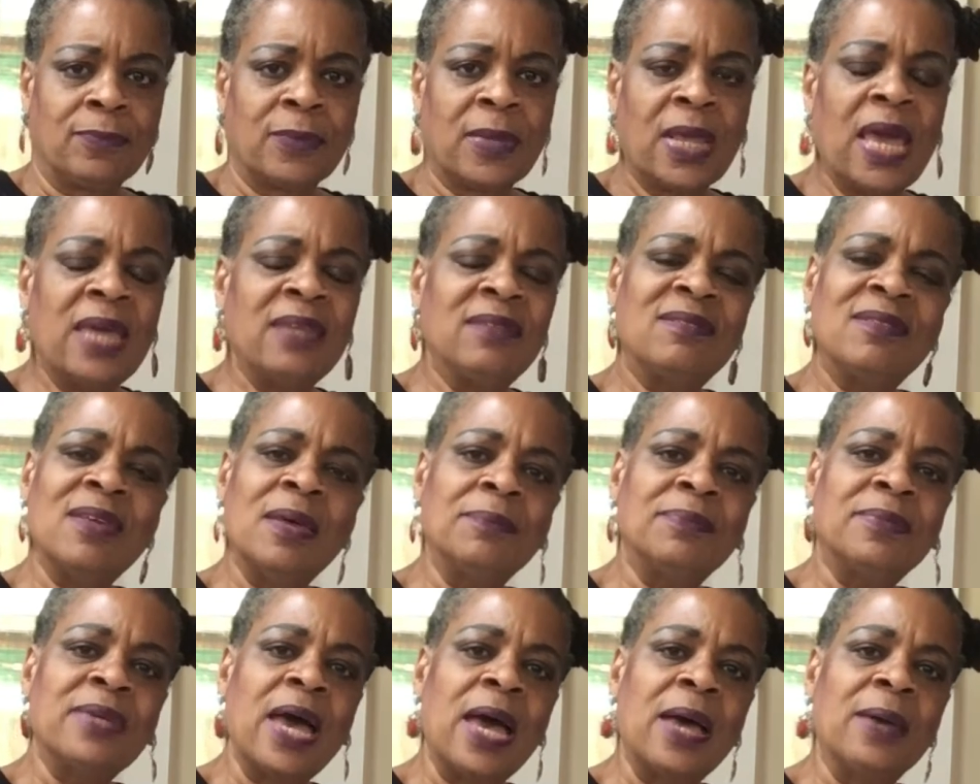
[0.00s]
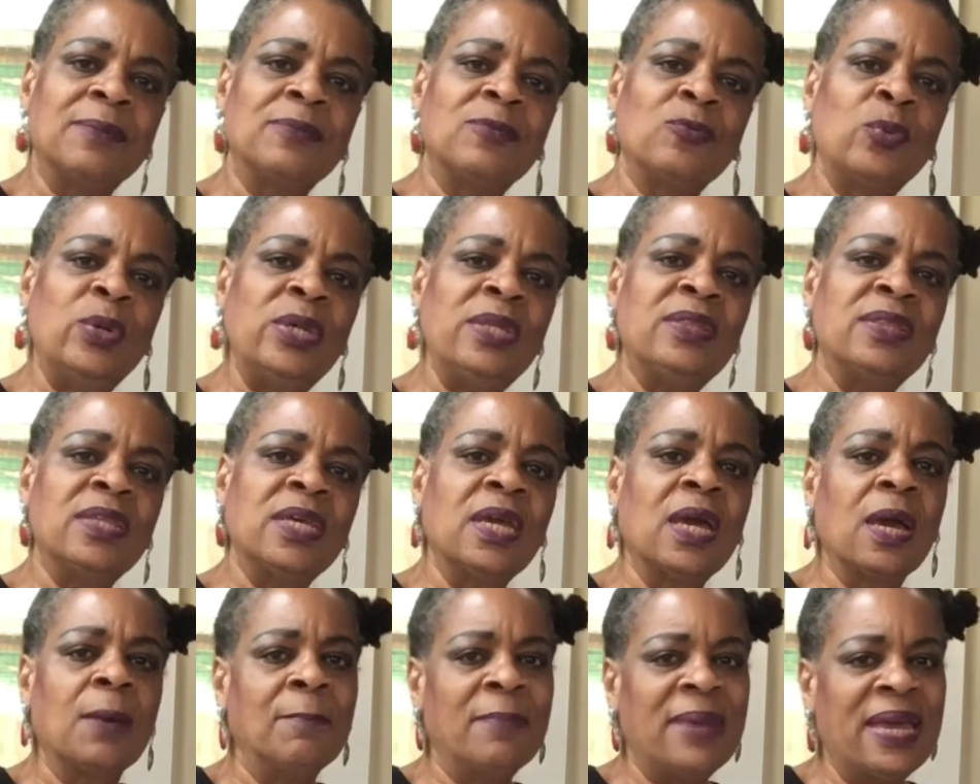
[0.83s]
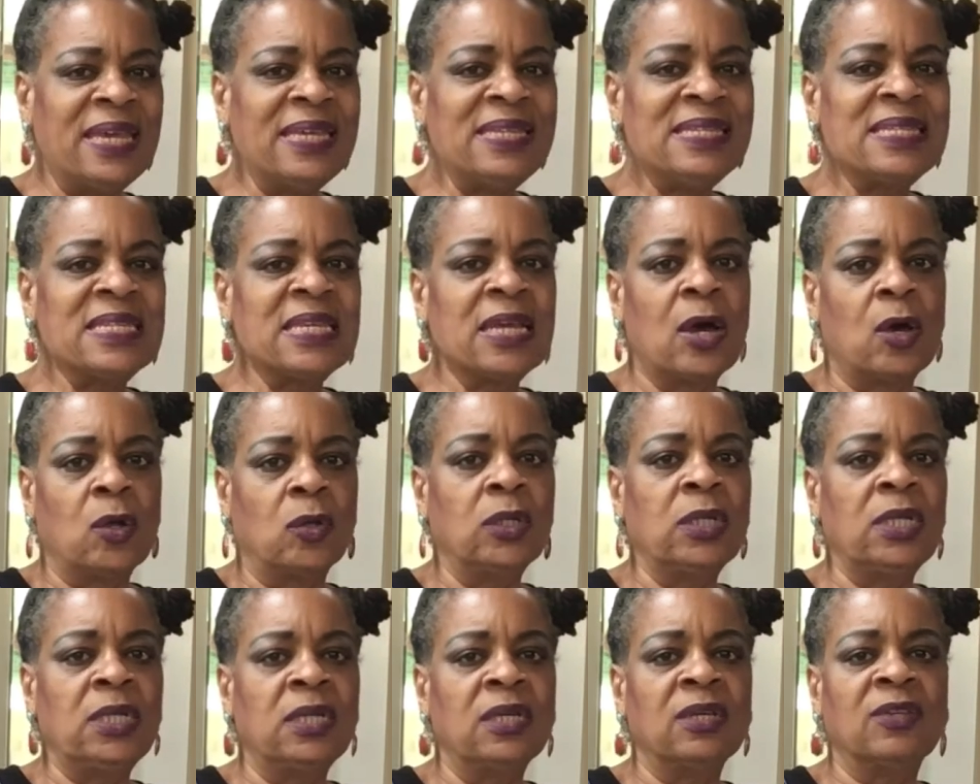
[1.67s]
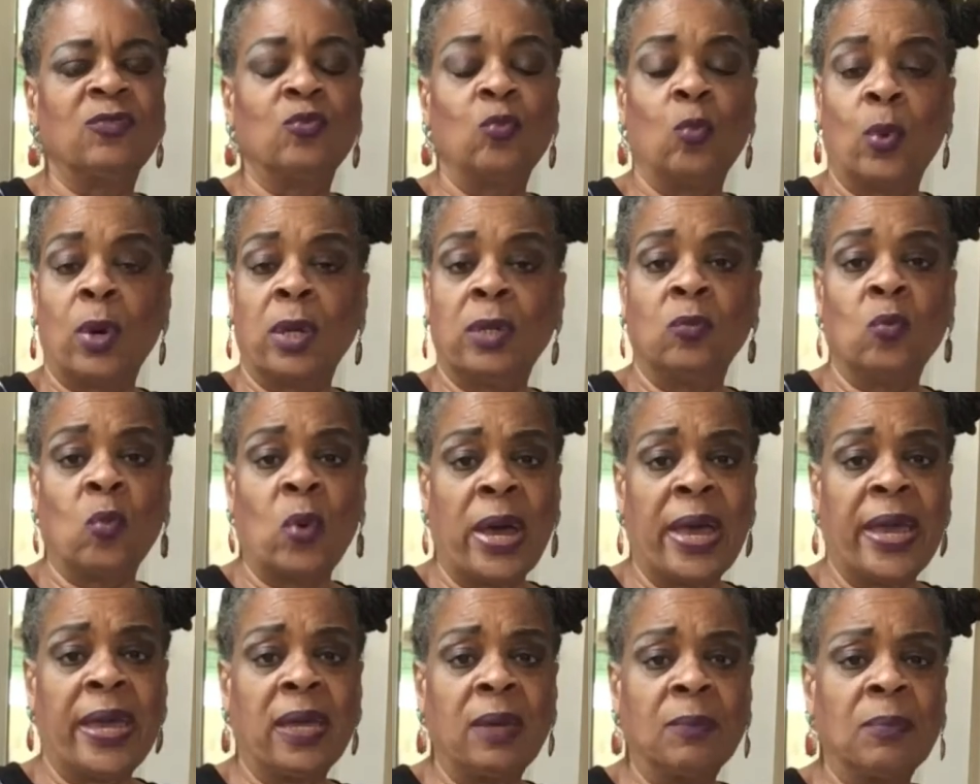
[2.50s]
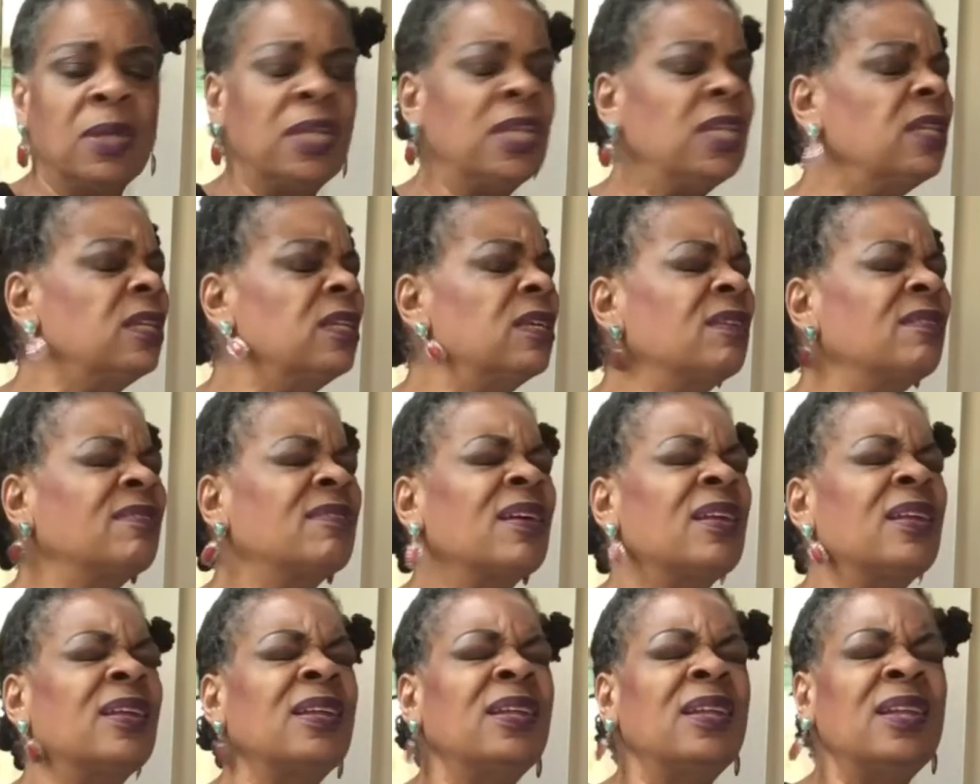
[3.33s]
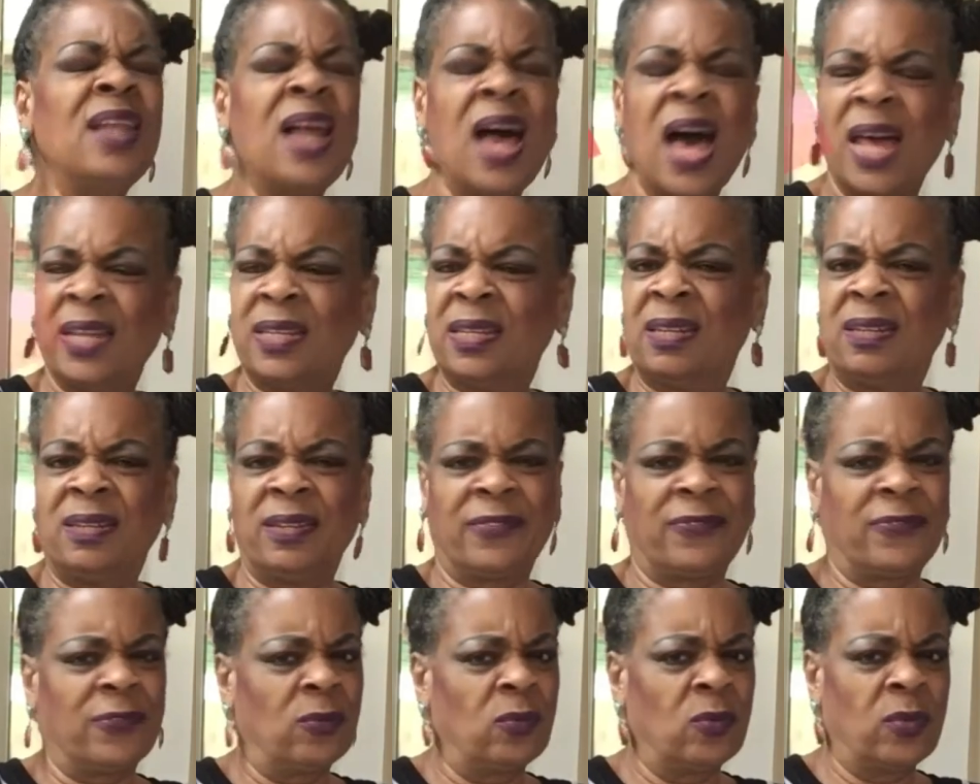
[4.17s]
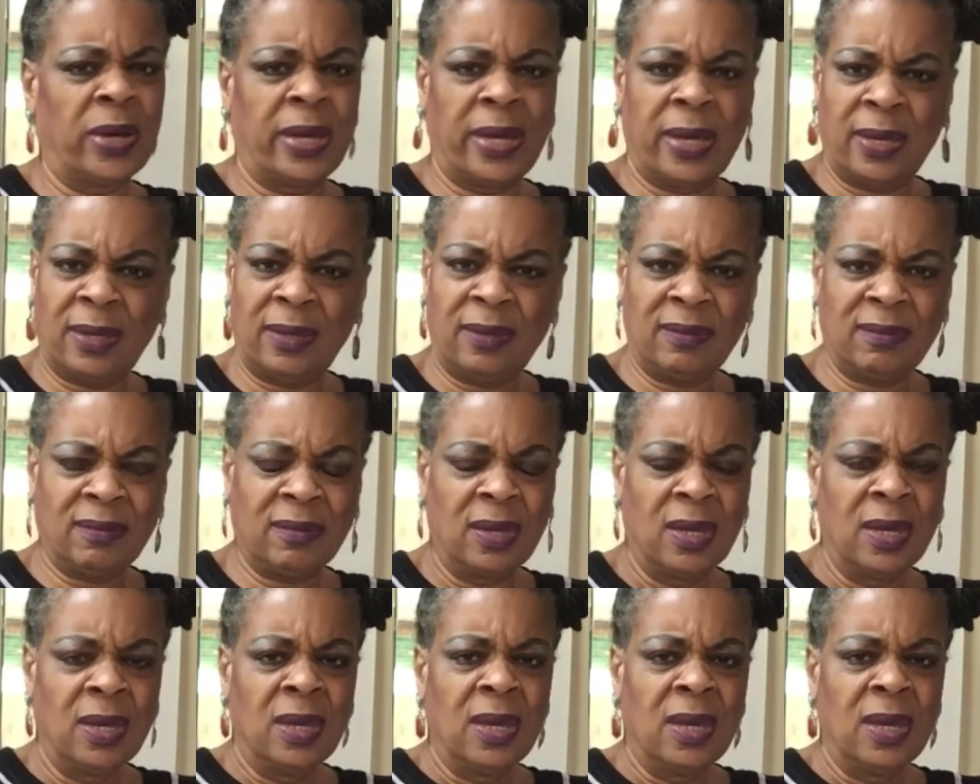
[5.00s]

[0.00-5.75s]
And sometimes we think amazing only looks one way, but it looks a lot of different ways.